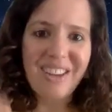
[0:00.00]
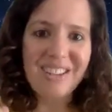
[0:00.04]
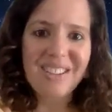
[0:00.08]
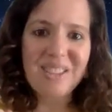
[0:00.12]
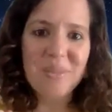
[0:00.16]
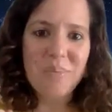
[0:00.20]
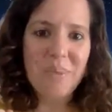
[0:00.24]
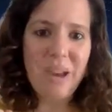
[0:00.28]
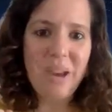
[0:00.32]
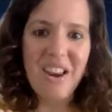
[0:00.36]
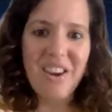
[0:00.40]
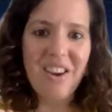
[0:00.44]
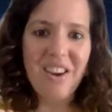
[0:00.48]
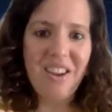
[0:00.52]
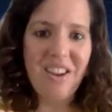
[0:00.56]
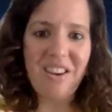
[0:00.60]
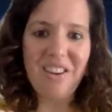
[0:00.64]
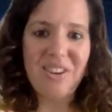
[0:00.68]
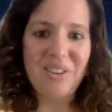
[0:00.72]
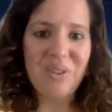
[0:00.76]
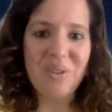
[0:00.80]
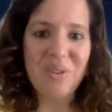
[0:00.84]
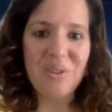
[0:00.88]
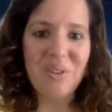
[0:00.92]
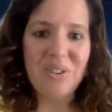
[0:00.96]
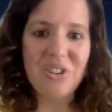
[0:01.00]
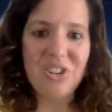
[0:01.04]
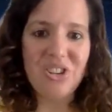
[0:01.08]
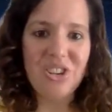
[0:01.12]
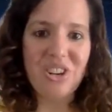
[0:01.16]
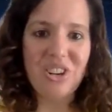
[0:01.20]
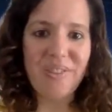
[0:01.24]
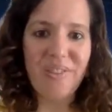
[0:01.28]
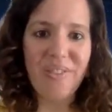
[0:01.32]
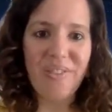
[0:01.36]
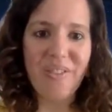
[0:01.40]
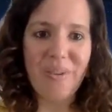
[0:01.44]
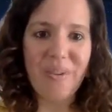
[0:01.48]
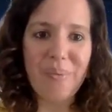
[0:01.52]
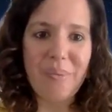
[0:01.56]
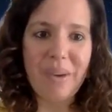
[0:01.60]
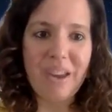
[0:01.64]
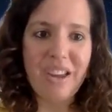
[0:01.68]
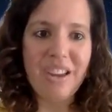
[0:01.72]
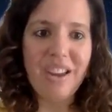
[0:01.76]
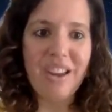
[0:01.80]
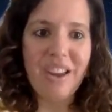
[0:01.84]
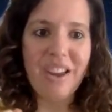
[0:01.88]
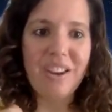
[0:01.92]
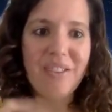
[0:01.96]
been a huge shift for
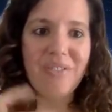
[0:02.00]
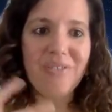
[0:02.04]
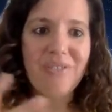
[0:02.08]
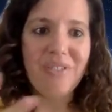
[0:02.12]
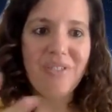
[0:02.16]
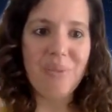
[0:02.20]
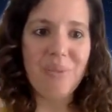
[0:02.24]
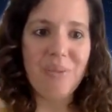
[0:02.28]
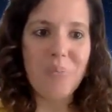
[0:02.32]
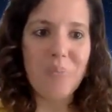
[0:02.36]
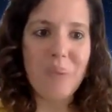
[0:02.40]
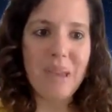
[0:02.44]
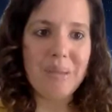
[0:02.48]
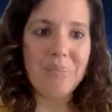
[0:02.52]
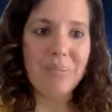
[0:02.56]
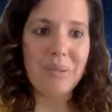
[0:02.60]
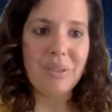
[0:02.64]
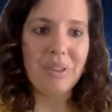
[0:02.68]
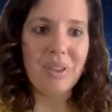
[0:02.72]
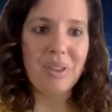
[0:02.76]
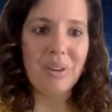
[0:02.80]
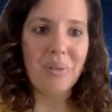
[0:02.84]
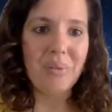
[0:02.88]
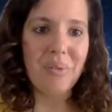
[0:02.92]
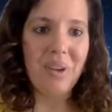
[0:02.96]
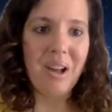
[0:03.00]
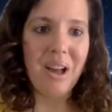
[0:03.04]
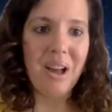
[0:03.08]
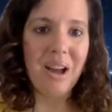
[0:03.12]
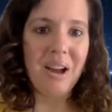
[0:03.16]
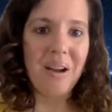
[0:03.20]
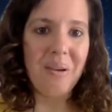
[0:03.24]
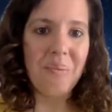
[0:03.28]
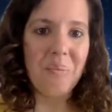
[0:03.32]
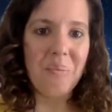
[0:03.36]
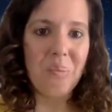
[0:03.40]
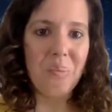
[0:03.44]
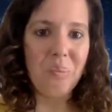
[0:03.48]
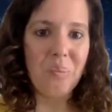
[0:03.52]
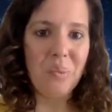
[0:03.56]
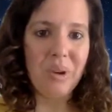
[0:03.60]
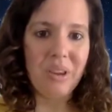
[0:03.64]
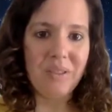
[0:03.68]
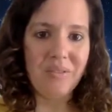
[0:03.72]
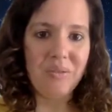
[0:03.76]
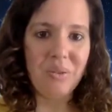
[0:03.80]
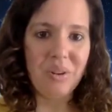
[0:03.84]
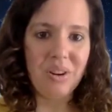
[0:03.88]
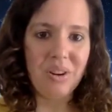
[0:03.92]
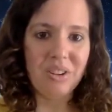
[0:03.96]
me, and for people that
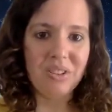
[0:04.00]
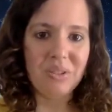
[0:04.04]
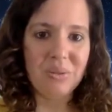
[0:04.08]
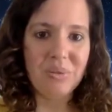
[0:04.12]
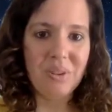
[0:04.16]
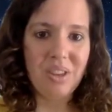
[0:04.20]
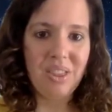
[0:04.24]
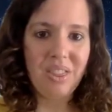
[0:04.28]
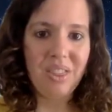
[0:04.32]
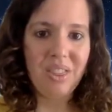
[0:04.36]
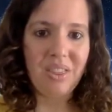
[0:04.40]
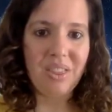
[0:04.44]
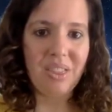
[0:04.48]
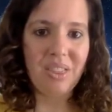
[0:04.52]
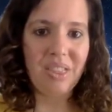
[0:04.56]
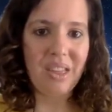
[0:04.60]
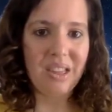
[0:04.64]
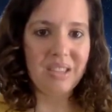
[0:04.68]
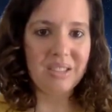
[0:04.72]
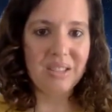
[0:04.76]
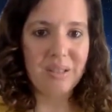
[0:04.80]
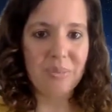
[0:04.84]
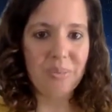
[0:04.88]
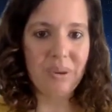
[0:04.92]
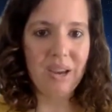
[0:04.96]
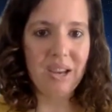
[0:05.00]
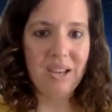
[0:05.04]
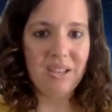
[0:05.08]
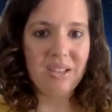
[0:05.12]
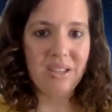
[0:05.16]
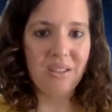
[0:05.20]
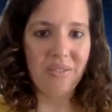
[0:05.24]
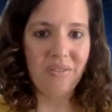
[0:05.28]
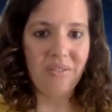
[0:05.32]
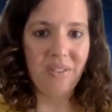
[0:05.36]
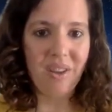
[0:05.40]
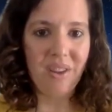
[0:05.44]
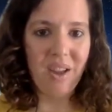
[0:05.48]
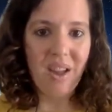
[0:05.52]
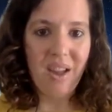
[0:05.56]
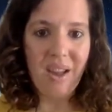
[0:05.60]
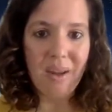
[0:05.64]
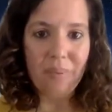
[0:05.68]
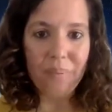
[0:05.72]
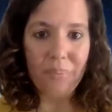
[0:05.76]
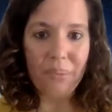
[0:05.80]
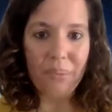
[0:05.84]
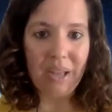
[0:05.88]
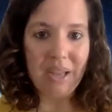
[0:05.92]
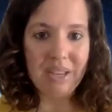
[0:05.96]
we've worked with in that space of
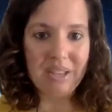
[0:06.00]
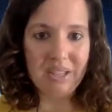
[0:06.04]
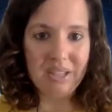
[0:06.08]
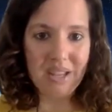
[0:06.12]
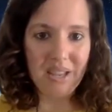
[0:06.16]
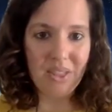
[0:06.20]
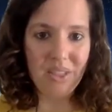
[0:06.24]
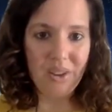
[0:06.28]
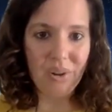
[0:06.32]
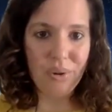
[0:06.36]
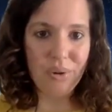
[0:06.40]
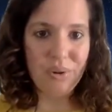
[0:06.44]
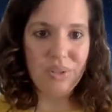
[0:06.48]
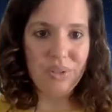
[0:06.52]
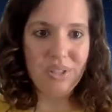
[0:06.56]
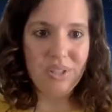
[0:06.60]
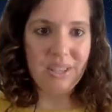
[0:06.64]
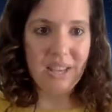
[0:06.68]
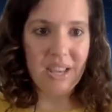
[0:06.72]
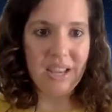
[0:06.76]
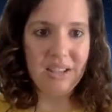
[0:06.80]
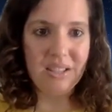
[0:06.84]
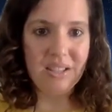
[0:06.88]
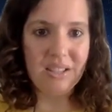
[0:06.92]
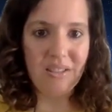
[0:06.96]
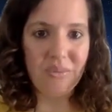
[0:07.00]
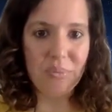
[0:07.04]
planting those seeds of